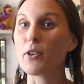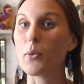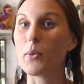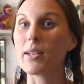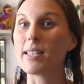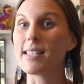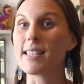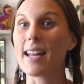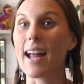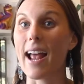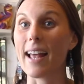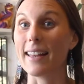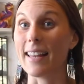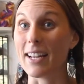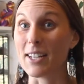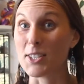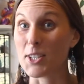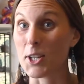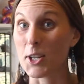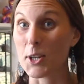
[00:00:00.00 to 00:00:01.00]
ones that I
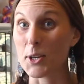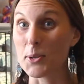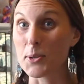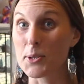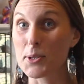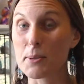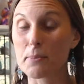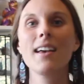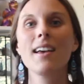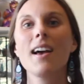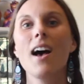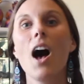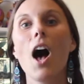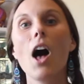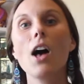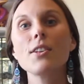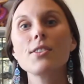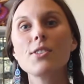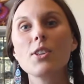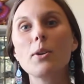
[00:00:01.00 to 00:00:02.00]
like to use.
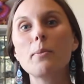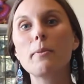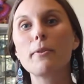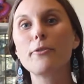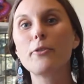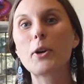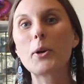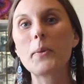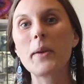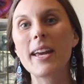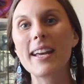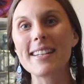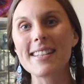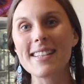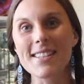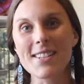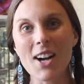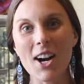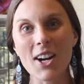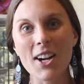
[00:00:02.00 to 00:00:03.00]
Also, before we get
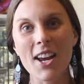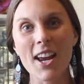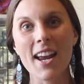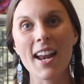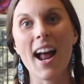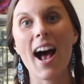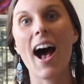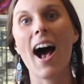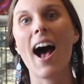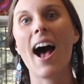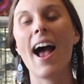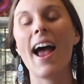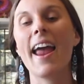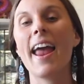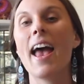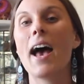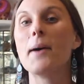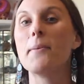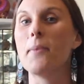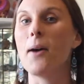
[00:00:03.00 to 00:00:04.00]
started, I
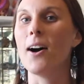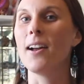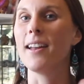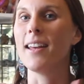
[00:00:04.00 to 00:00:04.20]
am on